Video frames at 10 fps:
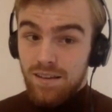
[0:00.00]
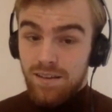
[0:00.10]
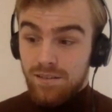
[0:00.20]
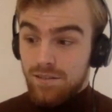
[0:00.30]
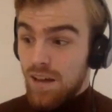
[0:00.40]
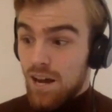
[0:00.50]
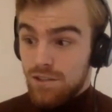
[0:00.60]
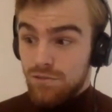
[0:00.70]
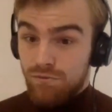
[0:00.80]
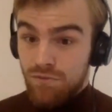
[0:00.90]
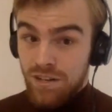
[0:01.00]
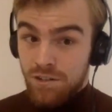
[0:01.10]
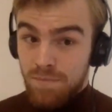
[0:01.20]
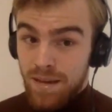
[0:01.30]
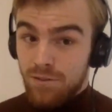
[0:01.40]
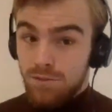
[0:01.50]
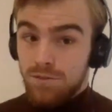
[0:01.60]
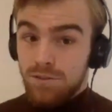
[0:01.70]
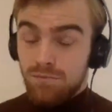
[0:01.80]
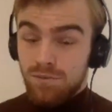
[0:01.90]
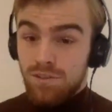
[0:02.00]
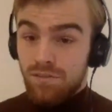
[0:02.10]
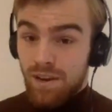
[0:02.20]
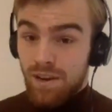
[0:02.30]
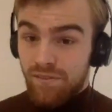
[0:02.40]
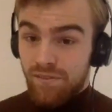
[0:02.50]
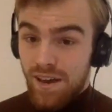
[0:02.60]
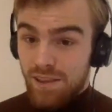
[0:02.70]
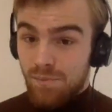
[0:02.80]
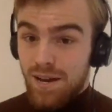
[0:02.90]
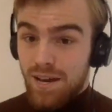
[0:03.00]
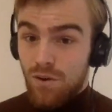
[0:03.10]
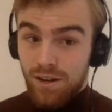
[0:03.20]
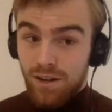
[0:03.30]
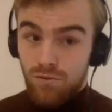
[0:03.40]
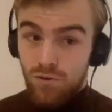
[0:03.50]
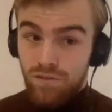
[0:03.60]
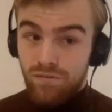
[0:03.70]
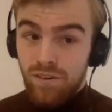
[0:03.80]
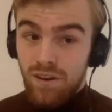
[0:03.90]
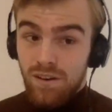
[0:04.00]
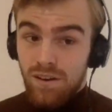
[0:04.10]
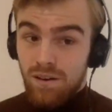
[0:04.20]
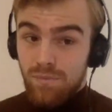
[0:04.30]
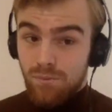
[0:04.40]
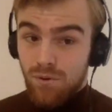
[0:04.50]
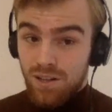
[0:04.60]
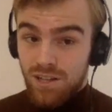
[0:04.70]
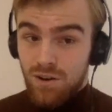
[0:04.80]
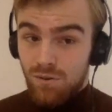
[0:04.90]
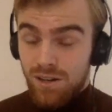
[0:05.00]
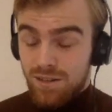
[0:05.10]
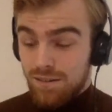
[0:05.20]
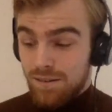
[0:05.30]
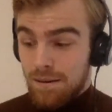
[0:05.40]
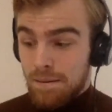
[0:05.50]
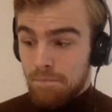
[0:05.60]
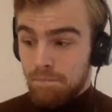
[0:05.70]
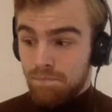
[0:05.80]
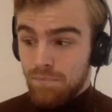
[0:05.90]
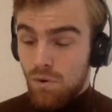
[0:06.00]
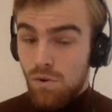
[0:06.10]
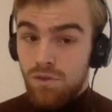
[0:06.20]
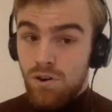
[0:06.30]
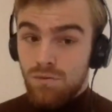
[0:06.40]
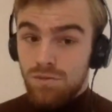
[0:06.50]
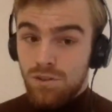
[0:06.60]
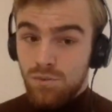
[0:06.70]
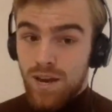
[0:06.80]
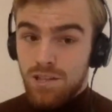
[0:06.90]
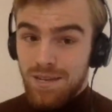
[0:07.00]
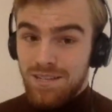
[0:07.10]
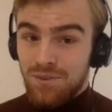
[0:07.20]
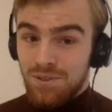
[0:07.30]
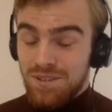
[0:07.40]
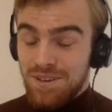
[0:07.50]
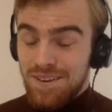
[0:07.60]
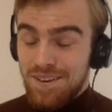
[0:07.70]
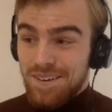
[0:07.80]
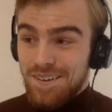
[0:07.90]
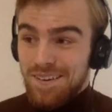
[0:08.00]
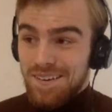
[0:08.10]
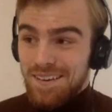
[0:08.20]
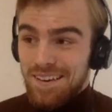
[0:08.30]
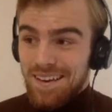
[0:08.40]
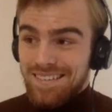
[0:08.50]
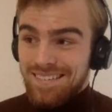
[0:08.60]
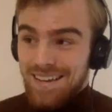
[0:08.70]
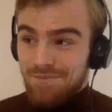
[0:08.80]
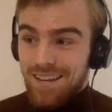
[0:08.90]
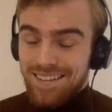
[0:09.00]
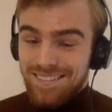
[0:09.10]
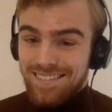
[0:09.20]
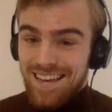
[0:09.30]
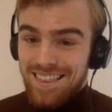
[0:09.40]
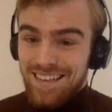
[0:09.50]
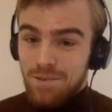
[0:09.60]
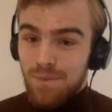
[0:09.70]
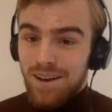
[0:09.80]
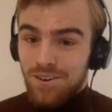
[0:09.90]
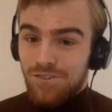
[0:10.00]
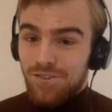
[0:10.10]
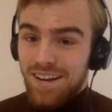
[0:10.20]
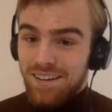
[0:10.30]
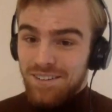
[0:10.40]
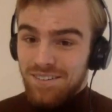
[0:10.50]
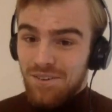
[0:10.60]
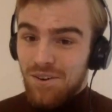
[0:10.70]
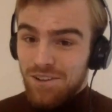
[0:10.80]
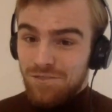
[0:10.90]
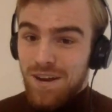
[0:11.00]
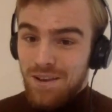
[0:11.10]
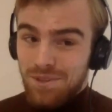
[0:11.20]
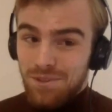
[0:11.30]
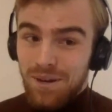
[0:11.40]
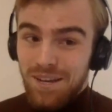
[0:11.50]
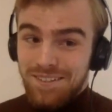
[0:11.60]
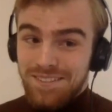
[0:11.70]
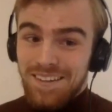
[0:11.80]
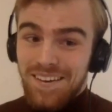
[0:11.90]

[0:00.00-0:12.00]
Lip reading: that started with Rinus Michels, was developed further by Johan Cruyff and Pep Guardiola. Although there's work to be done, it seems like, as I say, things are back on track and all is right with the world.